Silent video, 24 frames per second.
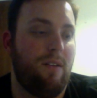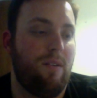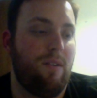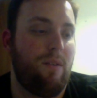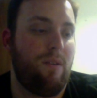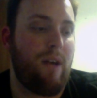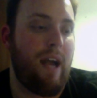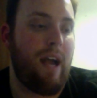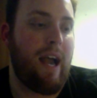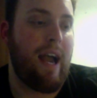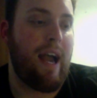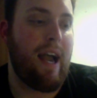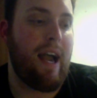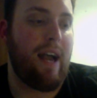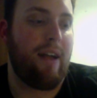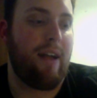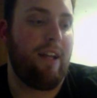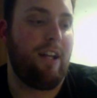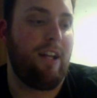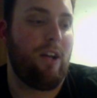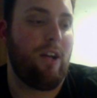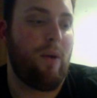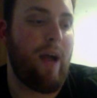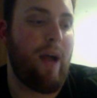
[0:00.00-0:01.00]

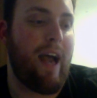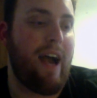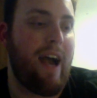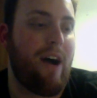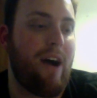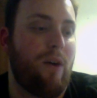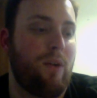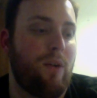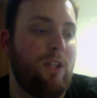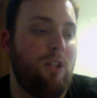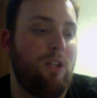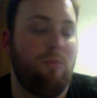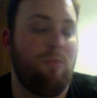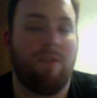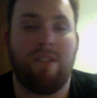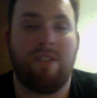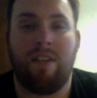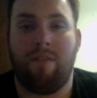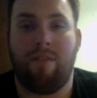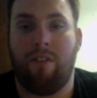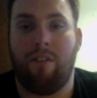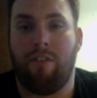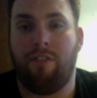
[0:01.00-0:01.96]
how humans have